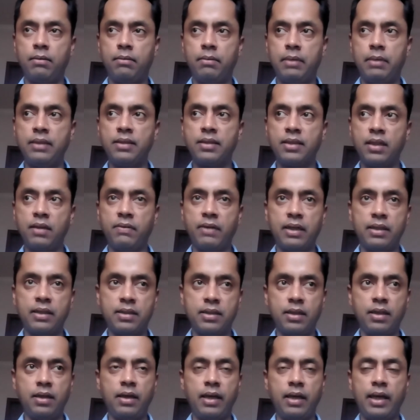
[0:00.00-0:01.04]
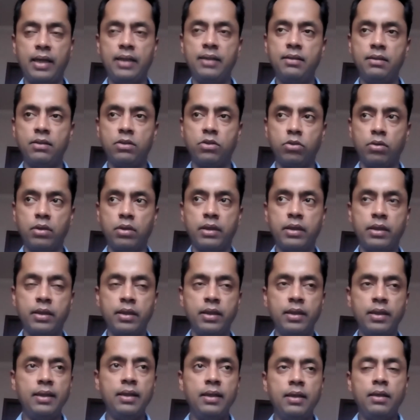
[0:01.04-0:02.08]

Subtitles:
in Silvassa and Shulagiri.